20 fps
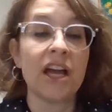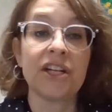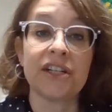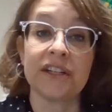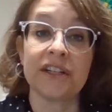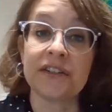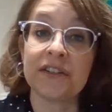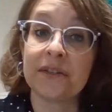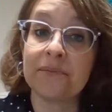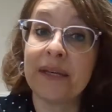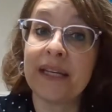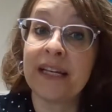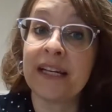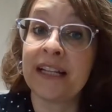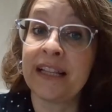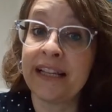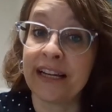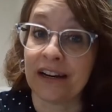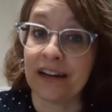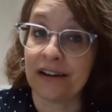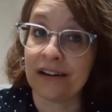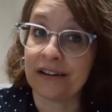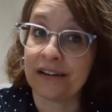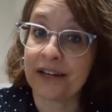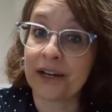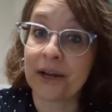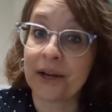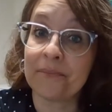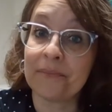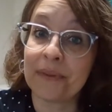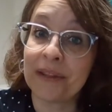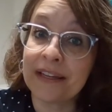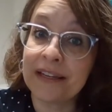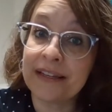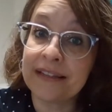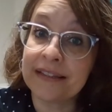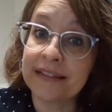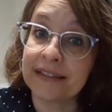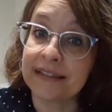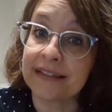Just to be clear,
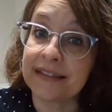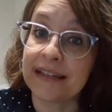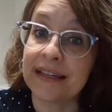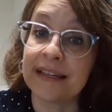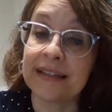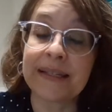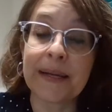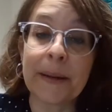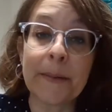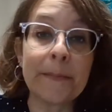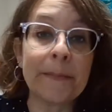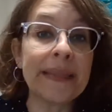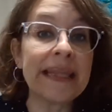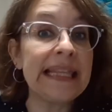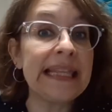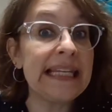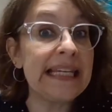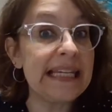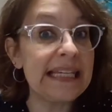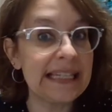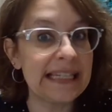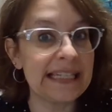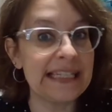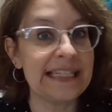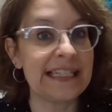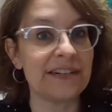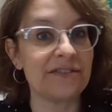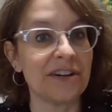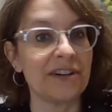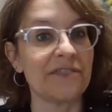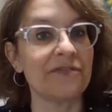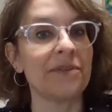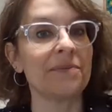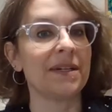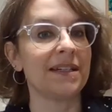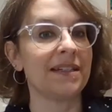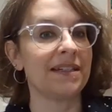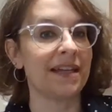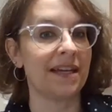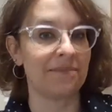complacency is completely different from
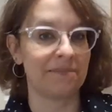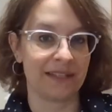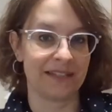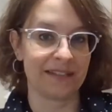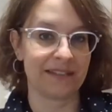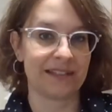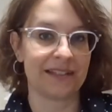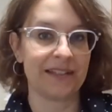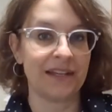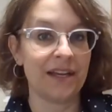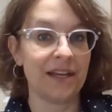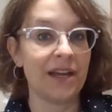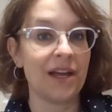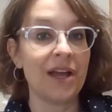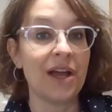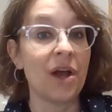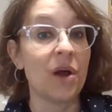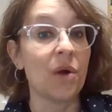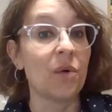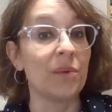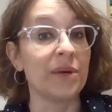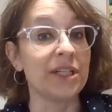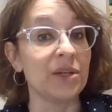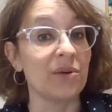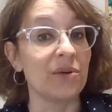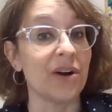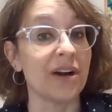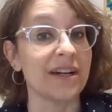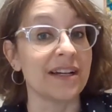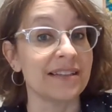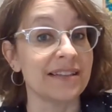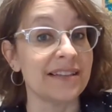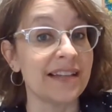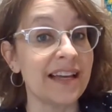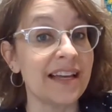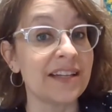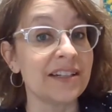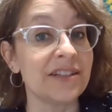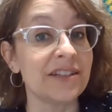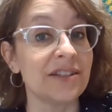contentment. When you are
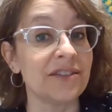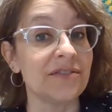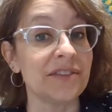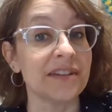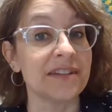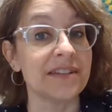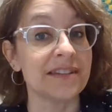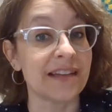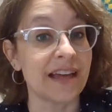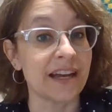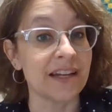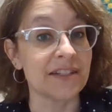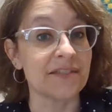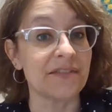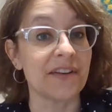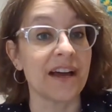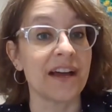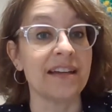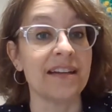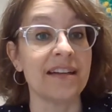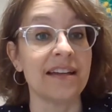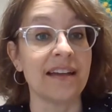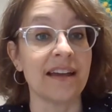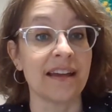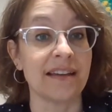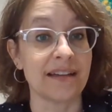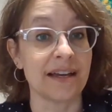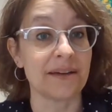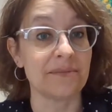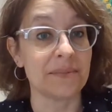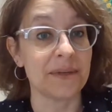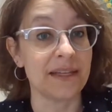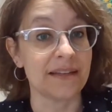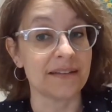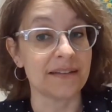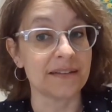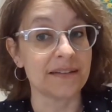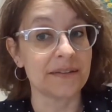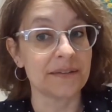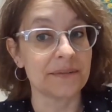content, you feel satisfied and at
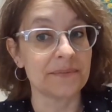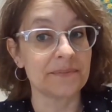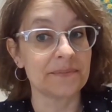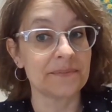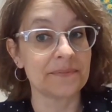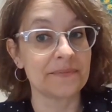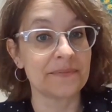peace.